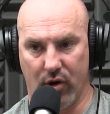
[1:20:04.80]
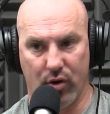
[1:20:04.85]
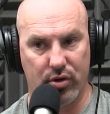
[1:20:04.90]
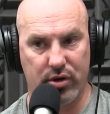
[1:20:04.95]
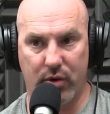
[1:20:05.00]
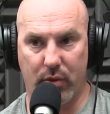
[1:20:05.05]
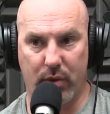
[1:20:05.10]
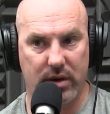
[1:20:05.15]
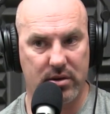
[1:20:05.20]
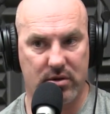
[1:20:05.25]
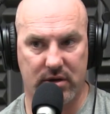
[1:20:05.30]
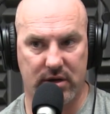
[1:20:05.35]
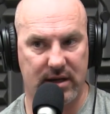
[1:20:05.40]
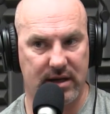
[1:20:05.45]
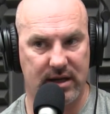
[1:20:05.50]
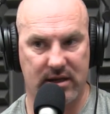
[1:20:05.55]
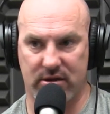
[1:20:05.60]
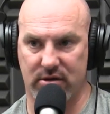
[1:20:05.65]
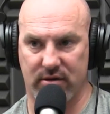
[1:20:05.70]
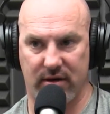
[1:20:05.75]
only way they're going to
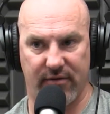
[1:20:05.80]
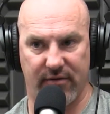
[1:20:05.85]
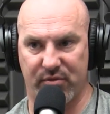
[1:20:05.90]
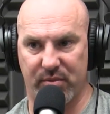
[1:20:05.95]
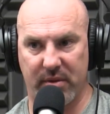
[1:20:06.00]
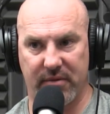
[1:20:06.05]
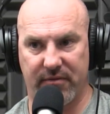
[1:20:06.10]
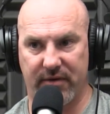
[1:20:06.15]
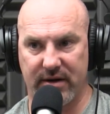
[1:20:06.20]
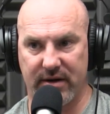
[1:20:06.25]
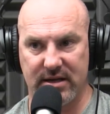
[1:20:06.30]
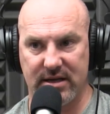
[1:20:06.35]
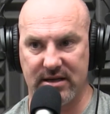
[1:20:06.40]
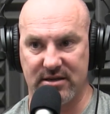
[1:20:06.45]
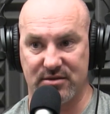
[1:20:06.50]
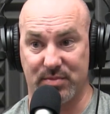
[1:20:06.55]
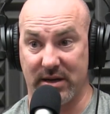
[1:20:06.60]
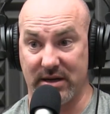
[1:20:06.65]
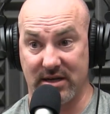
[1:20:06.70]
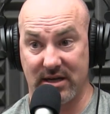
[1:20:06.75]
get their government funding
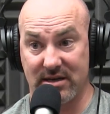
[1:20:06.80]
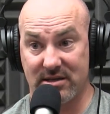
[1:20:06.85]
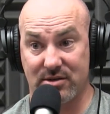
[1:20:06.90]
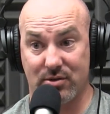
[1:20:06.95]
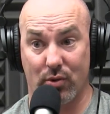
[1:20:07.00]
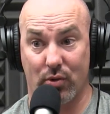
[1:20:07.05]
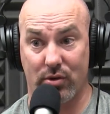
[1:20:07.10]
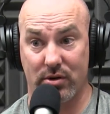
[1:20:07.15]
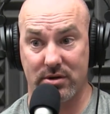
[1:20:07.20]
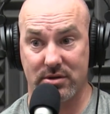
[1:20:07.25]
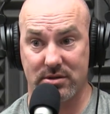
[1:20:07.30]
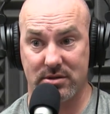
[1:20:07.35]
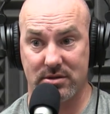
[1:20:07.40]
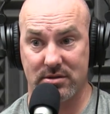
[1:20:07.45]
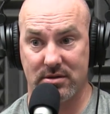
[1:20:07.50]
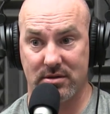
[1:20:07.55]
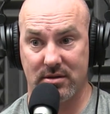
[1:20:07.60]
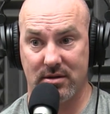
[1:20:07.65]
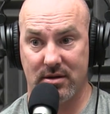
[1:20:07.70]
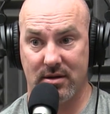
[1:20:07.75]
is by test scores,
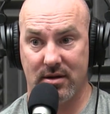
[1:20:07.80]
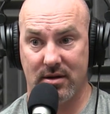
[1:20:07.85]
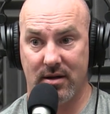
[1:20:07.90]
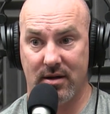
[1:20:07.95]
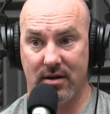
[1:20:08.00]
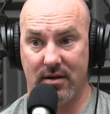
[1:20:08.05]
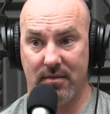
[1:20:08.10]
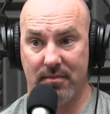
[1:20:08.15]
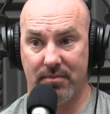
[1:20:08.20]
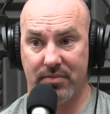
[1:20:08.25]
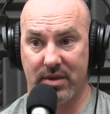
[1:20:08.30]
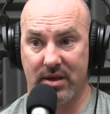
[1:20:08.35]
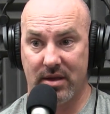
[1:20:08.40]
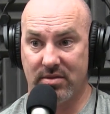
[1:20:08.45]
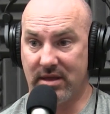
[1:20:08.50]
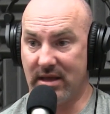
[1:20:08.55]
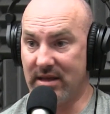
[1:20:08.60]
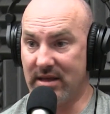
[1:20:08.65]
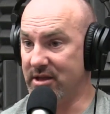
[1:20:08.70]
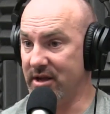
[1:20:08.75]

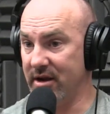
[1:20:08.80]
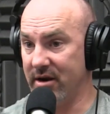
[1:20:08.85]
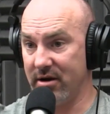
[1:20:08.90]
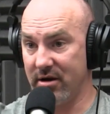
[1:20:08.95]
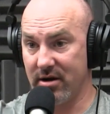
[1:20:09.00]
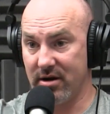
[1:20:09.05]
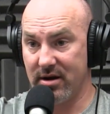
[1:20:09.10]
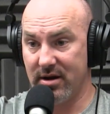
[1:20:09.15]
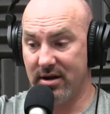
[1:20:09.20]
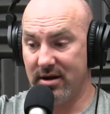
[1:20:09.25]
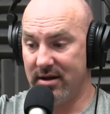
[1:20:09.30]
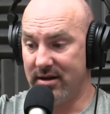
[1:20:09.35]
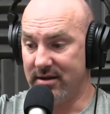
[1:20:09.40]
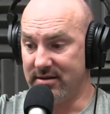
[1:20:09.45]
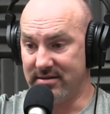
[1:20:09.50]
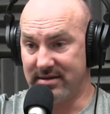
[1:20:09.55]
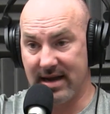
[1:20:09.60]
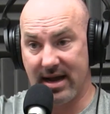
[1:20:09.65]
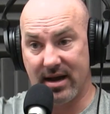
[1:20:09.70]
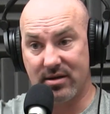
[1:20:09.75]
that they're
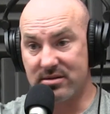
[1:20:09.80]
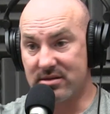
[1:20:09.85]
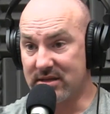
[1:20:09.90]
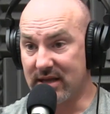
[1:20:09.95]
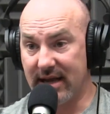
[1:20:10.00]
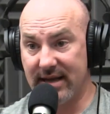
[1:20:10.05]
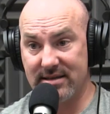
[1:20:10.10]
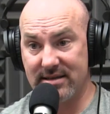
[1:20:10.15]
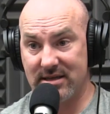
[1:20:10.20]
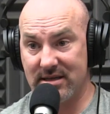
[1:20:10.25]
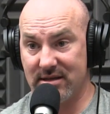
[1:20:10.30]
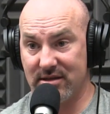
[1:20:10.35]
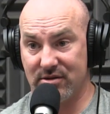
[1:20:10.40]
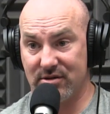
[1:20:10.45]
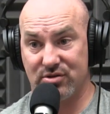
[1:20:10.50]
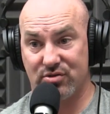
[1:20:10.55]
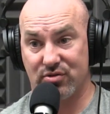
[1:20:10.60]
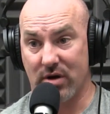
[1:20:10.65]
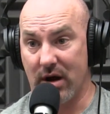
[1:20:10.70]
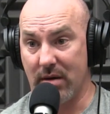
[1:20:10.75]
downsizing their
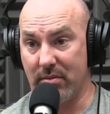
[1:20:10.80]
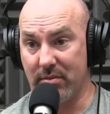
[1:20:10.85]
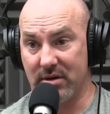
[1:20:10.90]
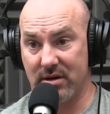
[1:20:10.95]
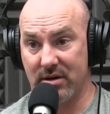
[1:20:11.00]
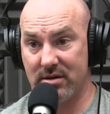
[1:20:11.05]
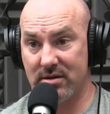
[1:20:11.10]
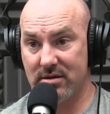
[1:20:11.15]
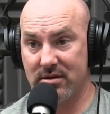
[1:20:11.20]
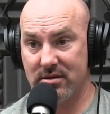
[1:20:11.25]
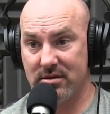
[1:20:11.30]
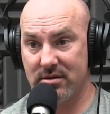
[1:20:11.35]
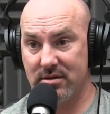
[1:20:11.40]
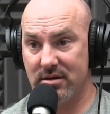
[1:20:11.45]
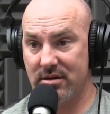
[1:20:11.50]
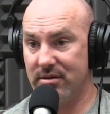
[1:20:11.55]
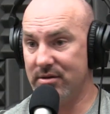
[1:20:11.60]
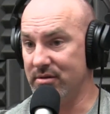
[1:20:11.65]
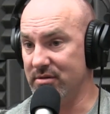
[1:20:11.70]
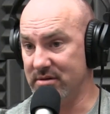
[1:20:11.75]
drama,
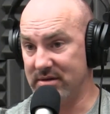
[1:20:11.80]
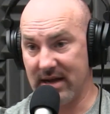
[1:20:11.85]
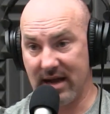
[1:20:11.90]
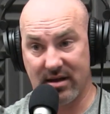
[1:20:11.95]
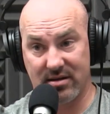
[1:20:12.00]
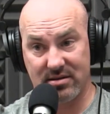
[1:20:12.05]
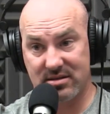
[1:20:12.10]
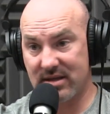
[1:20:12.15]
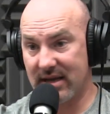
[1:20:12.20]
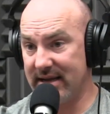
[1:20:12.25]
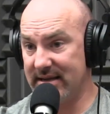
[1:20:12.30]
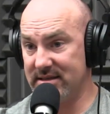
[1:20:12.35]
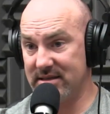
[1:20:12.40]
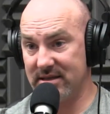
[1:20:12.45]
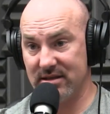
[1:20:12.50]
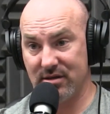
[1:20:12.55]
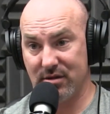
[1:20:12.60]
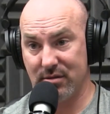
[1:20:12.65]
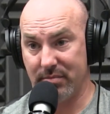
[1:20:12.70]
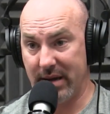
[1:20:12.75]
they're
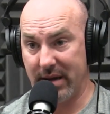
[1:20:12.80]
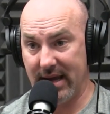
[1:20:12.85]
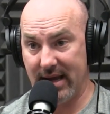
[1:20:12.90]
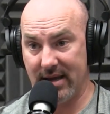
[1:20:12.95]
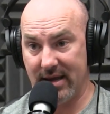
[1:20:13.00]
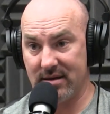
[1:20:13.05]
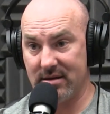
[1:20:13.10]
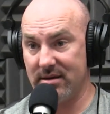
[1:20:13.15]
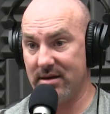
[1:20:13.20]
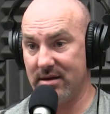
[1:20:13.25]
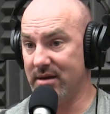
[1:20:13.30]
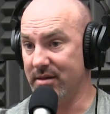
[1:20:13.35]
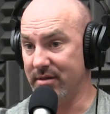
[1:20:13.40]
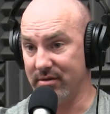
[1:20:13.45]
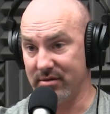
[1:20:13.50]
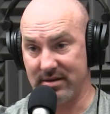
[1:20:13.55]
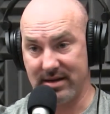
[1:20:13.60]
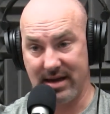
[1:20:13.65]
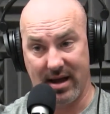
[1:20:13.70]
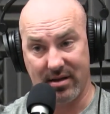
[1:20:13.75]
downsizing their band,
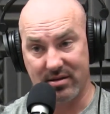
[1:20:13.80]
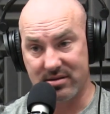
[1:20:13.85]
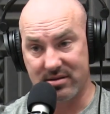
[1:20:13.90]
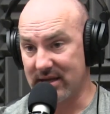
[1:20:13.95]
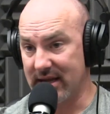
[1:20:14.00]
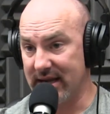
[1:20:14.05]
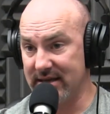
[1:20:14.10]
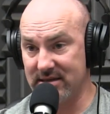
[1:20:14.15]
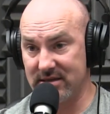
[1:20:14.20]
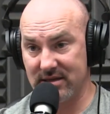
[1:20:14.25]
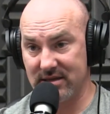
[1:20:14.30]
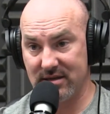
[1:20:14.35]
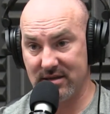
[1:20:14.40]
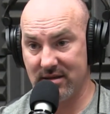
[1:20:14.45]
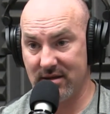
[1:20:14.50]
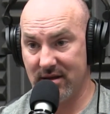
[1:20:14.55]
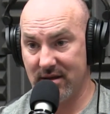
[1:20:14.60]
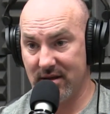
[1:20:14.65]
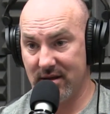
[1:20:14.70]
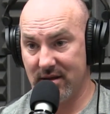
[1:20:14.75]
they're downsizing
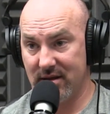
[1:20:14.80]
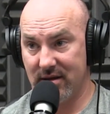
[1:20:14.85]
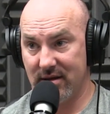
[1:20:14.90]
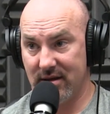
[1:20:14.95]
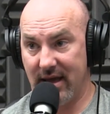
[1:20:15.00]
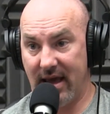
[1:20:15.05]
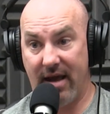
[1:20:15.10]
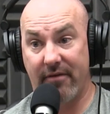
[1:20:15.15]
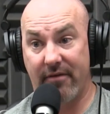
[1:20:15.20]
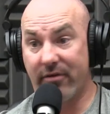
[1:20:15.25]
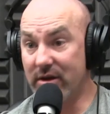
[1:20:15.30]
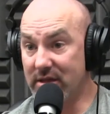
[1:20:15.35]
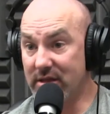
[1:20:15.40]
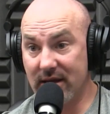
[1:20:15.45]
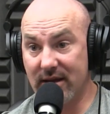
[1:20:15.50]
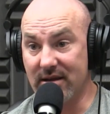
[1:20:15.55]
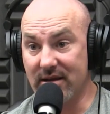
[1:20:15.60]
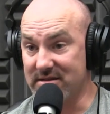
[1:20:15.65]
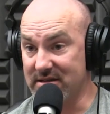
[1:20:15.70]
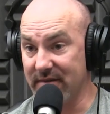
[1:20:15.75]

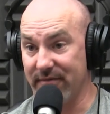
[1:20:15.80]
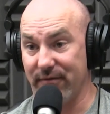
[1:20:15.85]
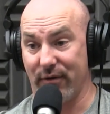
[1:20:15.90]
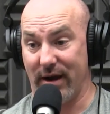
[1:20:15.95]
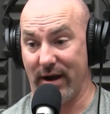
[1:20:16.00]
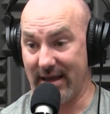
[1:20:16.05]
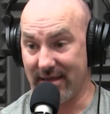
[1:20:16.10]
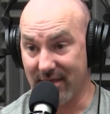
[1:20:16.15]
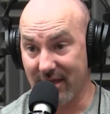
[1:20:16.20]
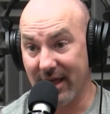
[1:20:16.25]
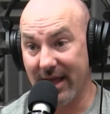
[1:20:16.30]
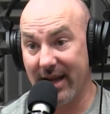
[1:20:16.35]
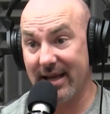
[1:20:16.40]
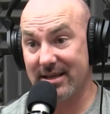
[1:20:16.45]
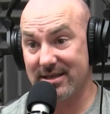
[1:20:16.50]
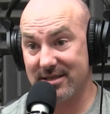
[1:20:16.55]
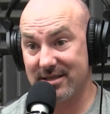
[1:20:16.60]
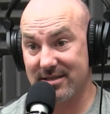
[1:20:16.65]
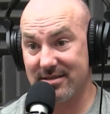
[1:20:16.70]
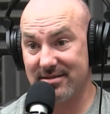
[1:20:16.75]
everything except for
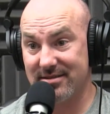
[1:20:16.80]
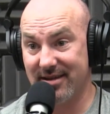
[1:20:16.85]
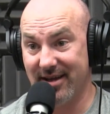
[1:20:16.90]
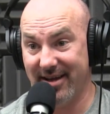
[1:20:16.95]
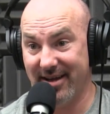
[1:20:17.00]
athletics.